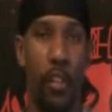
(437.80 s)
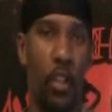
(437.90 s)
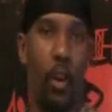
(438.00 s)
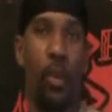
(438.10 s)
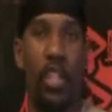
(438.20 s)

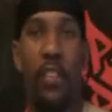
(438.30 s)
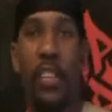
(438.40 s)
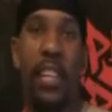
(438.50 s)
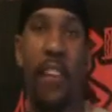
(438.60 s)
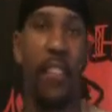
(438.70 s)
you know,
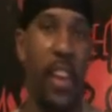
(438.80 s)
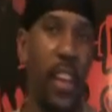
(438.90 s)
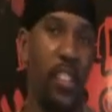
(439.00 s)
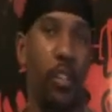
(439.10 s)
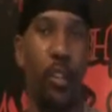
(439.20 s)
whichever dev
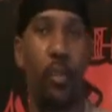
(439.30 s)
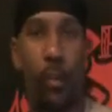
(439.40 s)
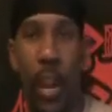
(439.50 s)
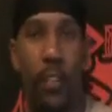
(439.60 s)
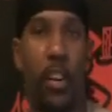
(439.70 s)
kits or
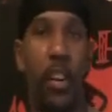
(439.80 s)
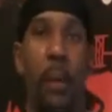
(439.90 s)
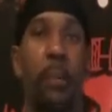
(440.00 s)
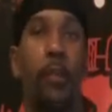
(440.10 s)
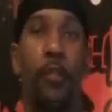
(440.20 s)
whatever
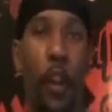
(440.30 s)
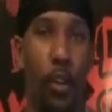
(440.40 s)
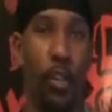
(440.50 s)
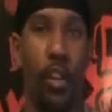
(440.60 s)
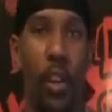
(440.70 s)
comes
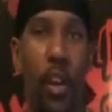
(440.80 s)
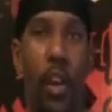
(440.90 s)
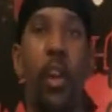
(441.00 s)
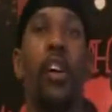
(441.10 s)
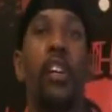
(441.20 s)
first,
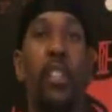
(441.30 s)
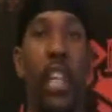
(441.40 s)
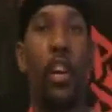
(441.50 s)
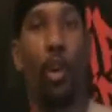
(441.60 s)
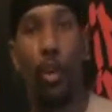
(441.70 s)

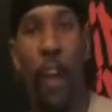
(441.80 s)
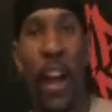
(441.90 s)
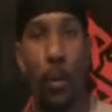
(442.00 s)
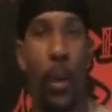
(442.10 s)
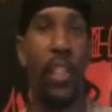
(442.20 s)
they're going to
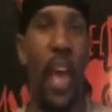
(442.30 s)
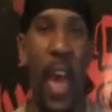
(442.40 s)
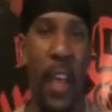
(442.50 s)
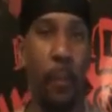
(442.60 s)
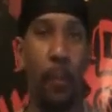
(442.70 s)
rock with
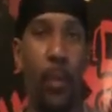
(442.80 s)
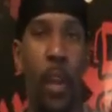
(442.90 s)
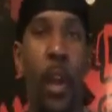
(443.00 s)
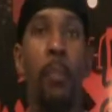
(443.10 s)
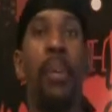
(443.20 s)
that.
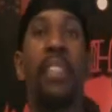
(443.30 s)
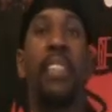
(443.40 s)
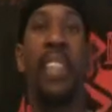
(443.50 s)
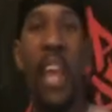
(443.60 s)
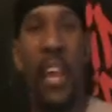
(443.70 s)
But
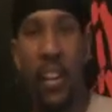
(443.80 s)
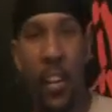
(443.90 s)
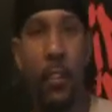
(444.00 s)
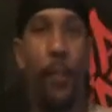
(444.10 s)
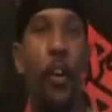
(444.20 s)

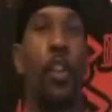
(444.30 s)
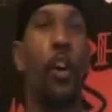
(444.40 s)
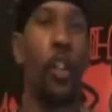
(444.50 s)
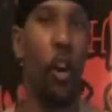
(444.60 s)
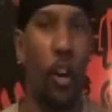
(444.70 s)
then,
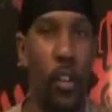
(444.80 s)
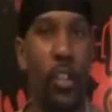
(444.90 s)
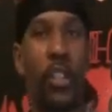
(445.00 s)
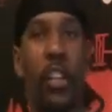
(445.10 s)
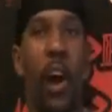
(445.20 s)
further along
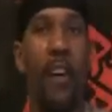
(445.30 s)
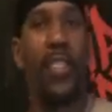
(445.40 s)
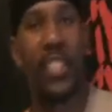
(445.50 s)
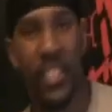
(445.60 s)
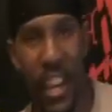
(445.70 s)
the
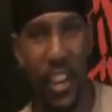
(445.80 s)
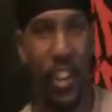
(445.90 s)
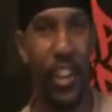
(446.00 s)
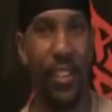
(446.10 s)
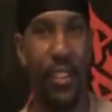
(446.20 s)

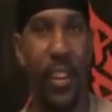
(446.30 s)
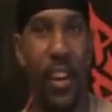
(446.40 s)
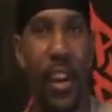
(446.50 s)
conversation,